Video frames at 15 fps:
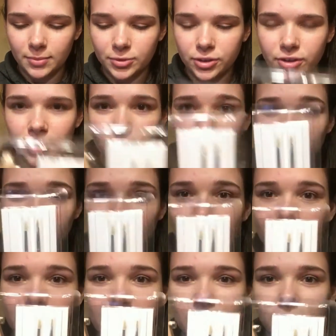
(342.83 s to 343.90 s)
So it comes with a
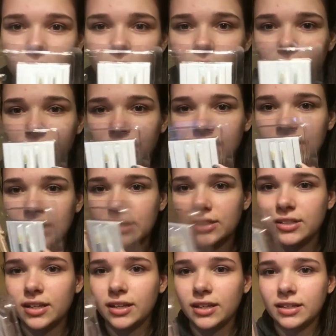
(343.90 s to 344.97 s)
mini easel.
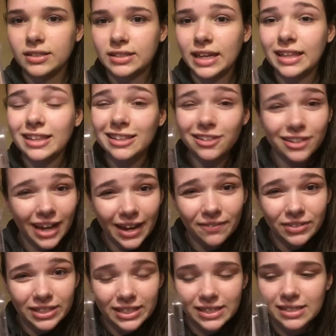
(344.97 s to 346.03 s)
These say that they're
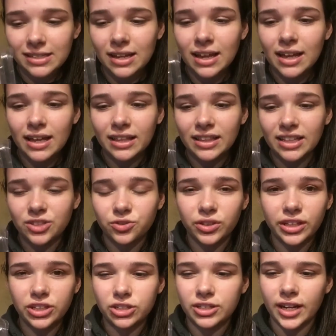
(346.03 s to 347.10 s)
canvases. It's
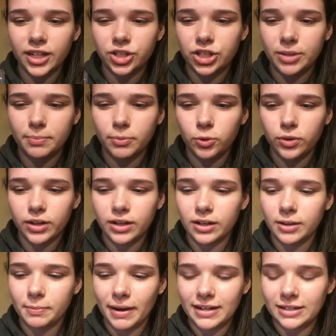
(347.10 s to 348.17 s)
really just like chipboard
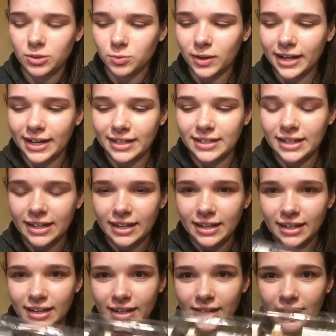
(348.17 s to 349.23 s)
painted white,
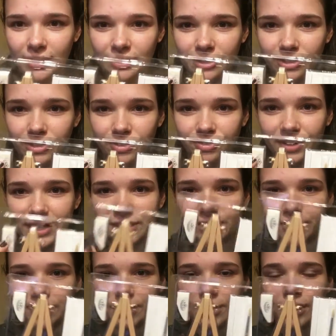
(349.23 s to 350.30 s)
a little
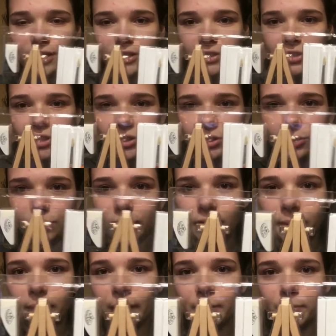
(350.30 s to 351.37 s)
eraser, 2
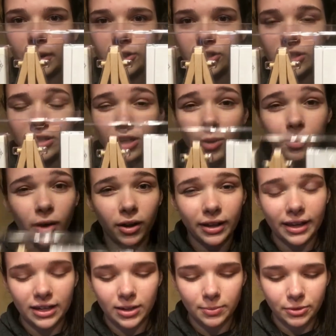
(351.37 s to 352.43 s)
paintbrushes. I'll
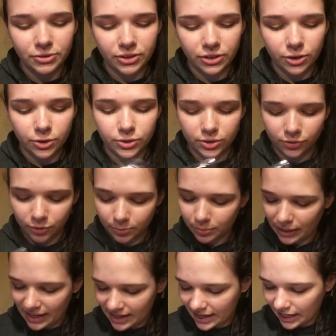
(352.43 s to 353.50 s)
probably end up using those for
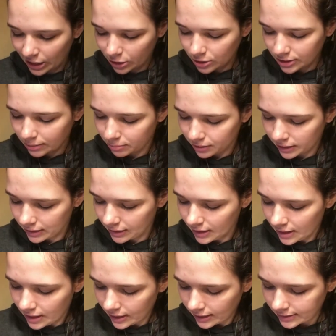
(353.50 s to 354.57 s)
blending or something
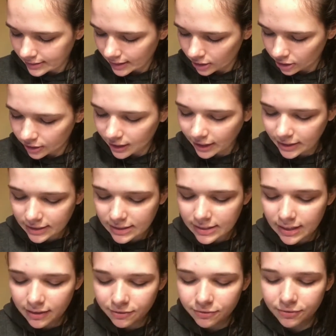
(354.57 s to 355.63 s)
because they look kind of
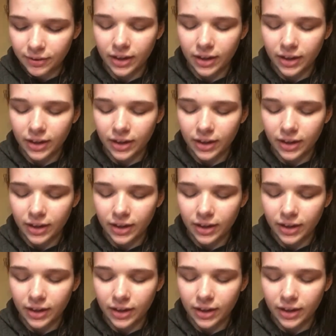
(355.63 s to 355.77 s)
stiff.